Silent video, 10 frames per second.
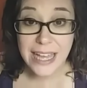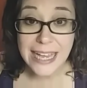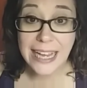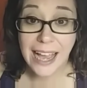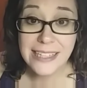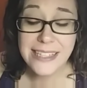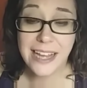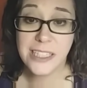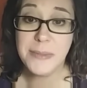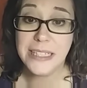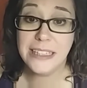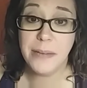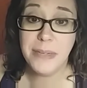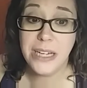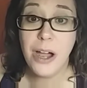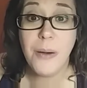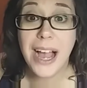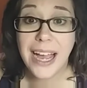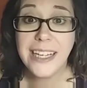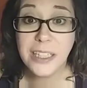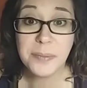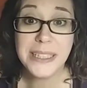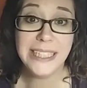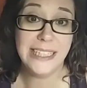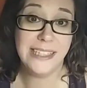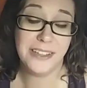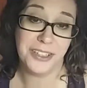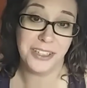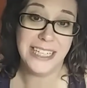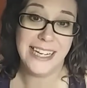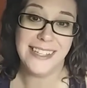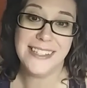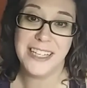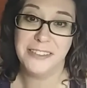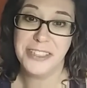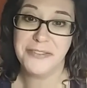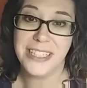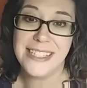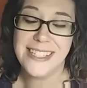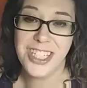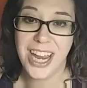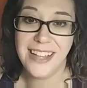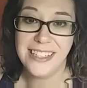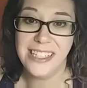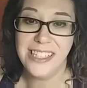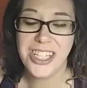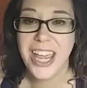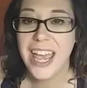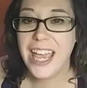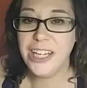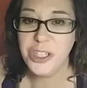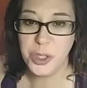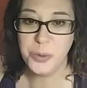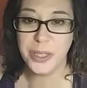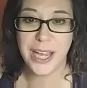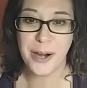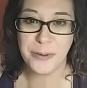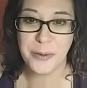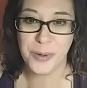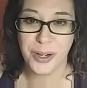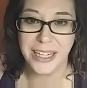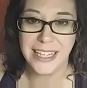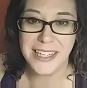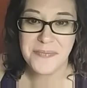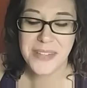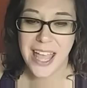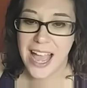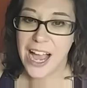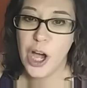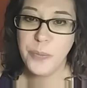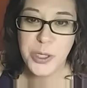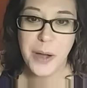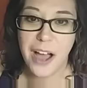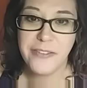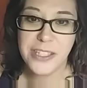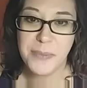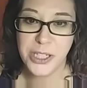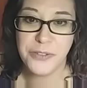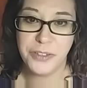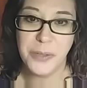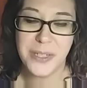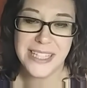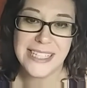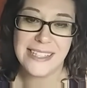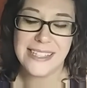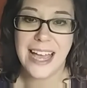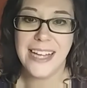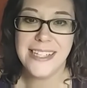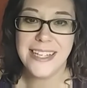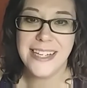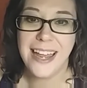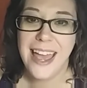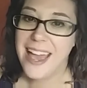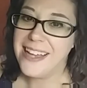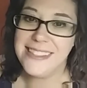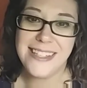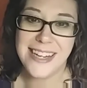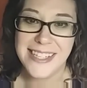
Contact me and let me know I completed the 30-day self-defense challenge, and you will get rewarded. I hope you have as much fun with this as I did, and stay